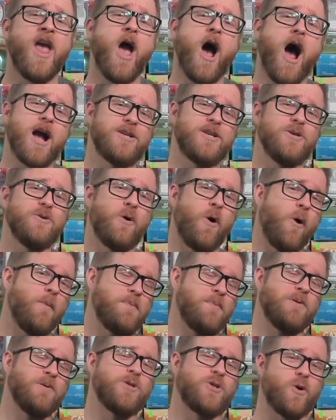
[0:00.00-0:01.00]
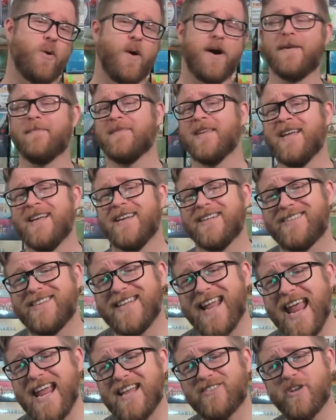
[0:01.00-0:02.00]
I do hope you enjoyed it.
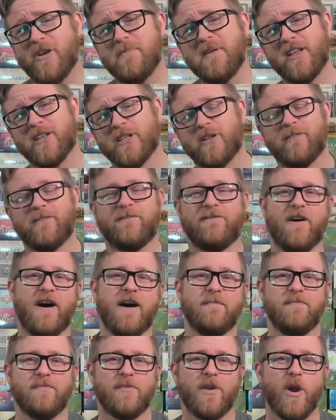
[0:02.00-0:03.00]
Today is going to be a little fun.